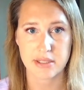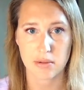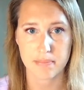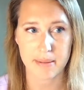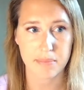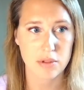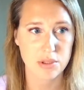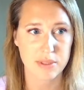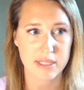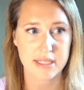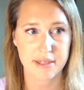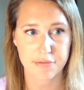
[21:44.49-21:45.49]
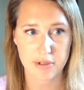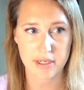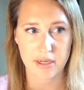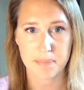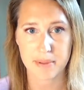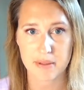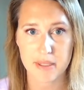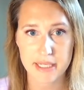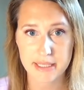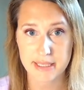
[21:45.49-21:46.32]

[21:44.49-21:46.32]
are members with different abilities,